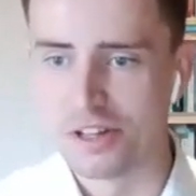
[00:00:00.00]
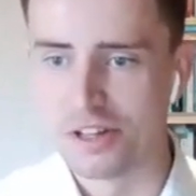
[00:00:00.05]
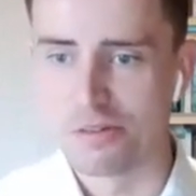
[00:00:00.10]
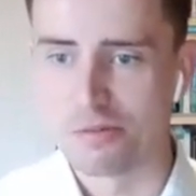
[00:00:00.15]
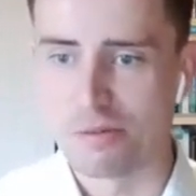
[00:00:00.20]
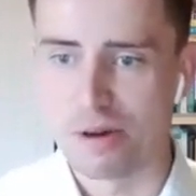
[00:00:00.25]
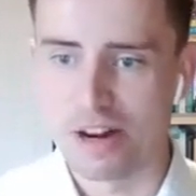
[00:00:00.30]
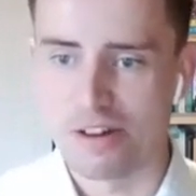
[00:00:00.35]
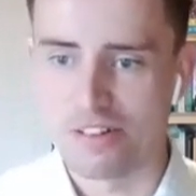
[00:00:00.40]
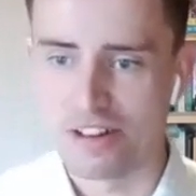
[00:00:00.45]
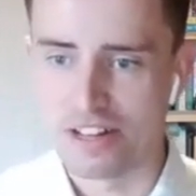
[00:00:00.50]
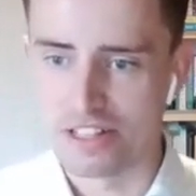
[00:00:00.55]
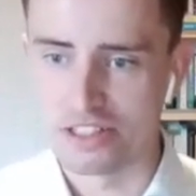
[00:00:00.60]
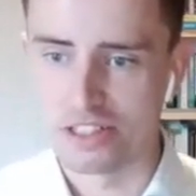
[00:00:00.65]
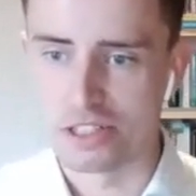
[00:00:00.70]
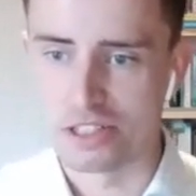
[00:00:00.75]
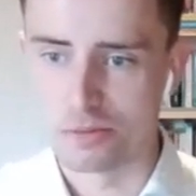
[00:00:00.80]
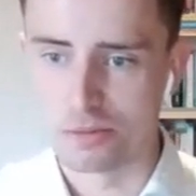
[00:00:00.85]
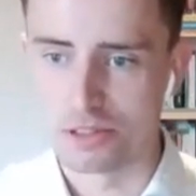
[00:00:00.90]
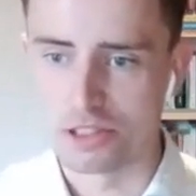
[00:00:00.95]
where it is
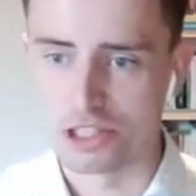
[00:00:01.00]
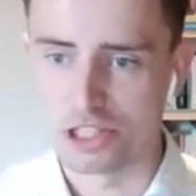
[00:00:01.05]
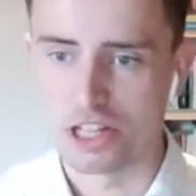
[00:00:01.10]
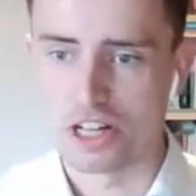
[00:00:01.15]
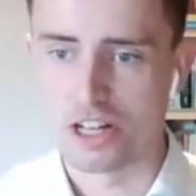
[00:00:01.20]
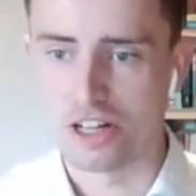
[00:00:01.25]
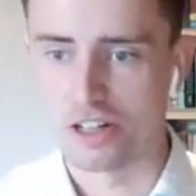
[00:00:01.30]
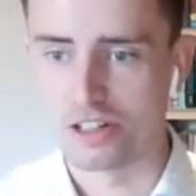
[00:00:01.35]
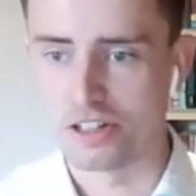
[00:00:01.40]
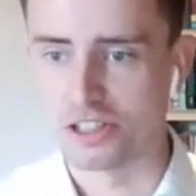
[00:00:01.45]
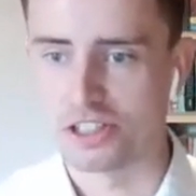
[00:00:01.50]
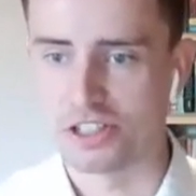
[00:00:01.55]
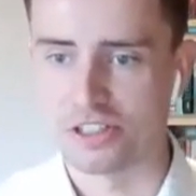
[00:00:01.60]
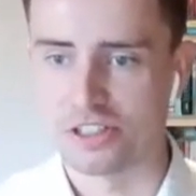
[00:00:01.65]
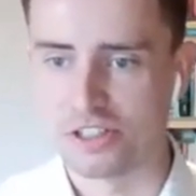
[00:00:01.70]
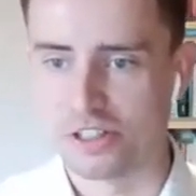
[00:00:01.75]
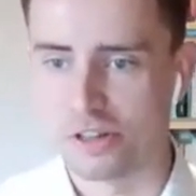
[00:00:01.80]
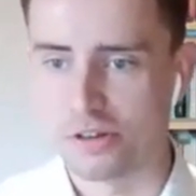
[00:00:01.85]
you would charge,